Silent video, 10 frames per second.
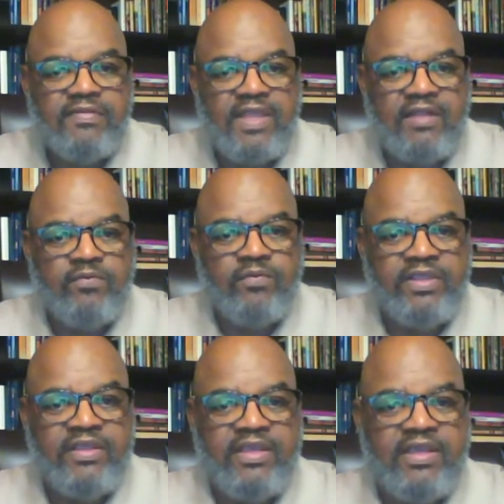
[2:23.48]
that
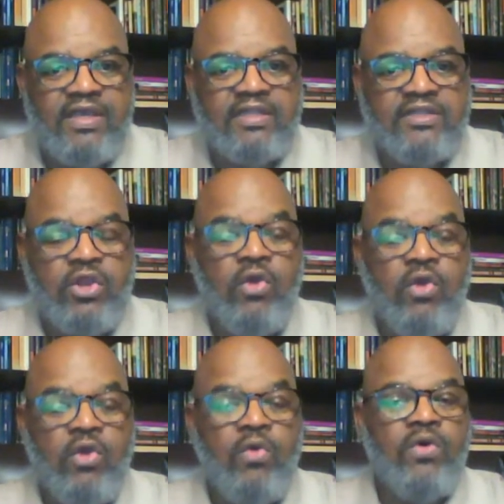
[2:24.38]
we
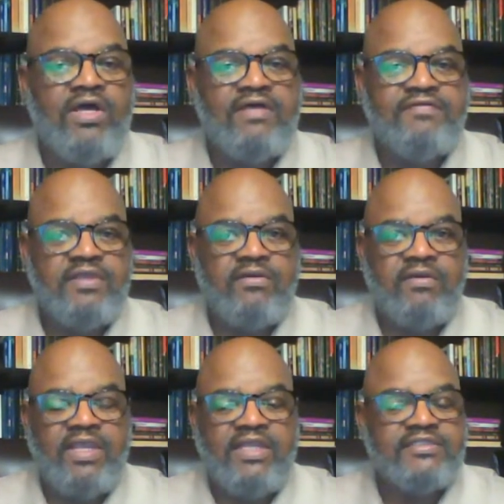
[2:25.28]
know of
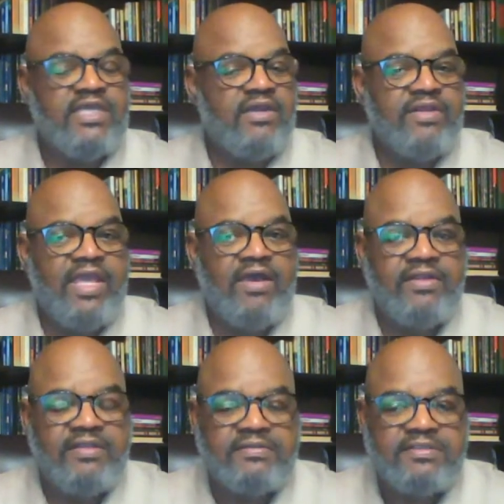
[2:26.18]
here in Tarrant
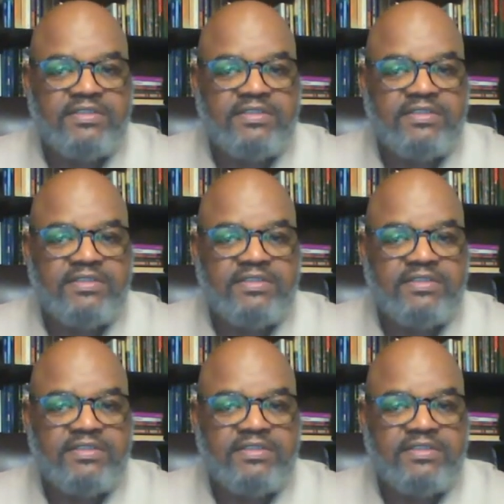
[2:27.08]
County.